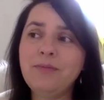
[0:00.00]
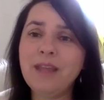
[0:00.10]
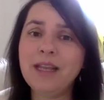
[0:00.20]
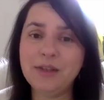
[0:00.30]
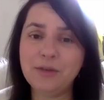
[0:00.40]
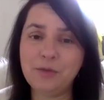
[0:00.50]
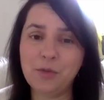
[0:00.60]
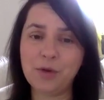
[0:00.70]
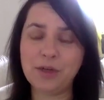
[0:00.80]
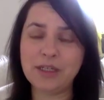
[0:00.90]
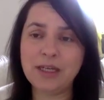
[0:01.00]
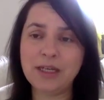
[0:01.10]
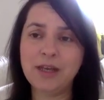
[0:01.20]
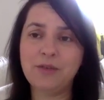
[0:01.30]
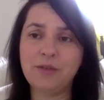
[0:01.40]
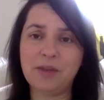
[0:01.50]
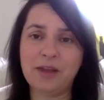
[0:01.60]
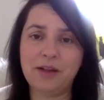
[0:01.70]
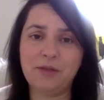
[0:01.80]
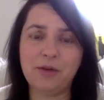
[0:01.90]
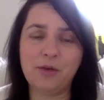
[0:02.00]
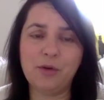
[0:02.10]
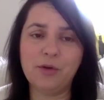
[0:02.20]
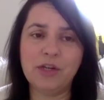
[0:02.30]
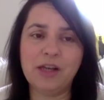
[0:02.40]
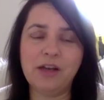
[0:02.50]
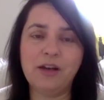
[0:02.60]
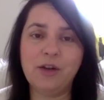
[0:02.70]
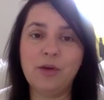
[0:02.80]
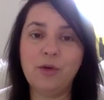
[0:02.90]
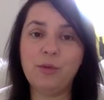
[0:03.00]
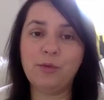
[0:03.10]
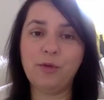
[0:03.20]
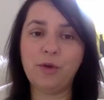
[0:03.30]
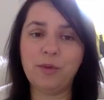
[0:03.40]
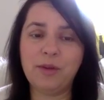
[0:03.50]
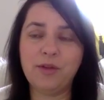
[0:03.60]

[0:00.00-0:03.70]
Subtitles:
Linda Ford from Salisford Coaching on goal performance.